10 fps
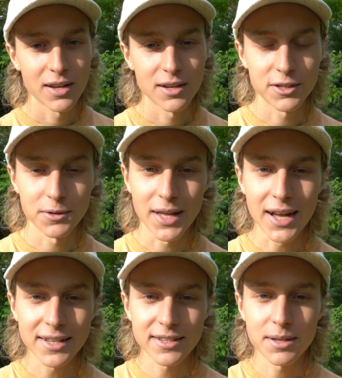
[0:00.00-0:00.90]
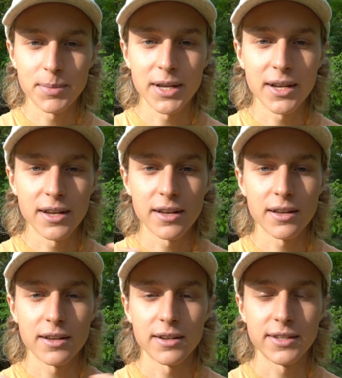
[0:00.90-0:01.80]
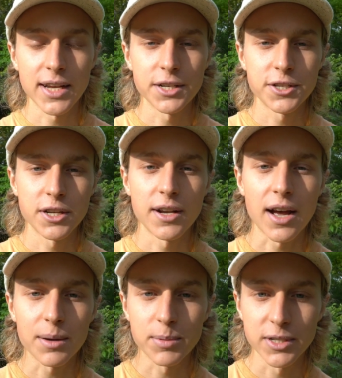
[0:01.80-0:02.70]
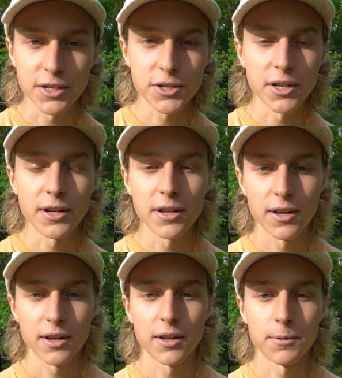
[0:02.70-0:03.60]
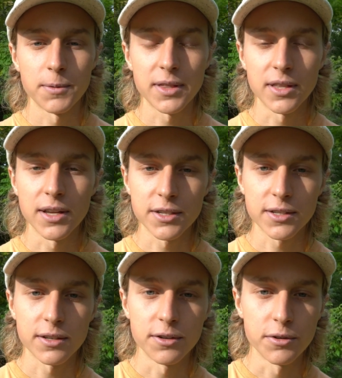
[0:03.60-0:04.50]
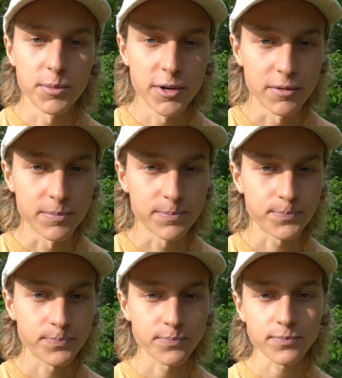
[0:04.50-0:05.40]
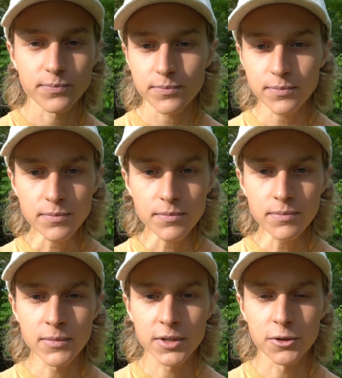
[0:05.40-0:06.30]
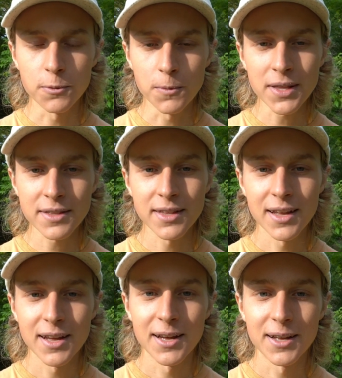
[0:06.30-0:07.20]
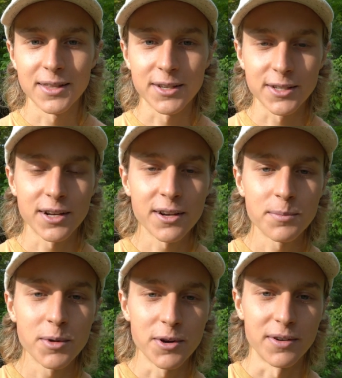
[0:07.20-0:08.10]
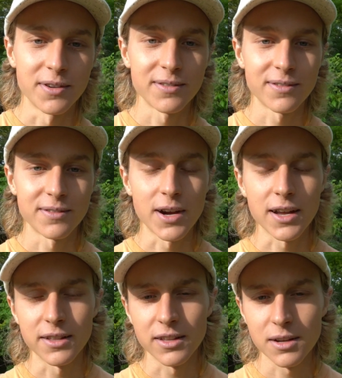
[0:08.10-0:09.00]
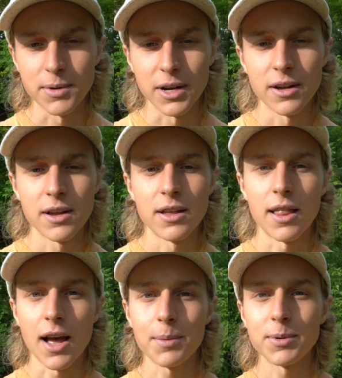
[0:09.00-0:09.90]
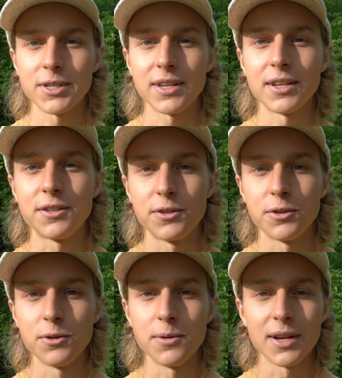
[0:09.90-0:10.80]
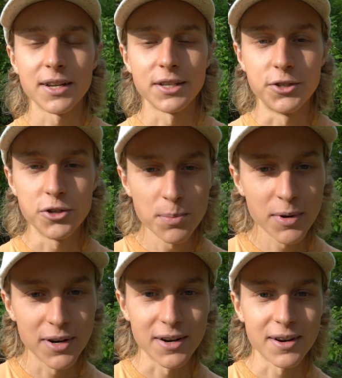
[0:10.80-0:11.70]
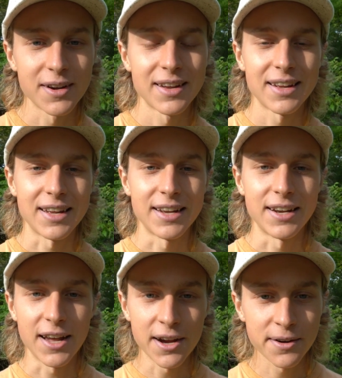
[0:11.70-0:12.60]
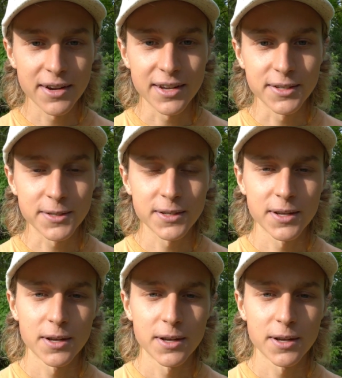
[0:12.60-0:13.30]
So that's the big tension, opposition with this new moon. So with the sun and moon, right, in Libra, opposite to Jupiter in Aries,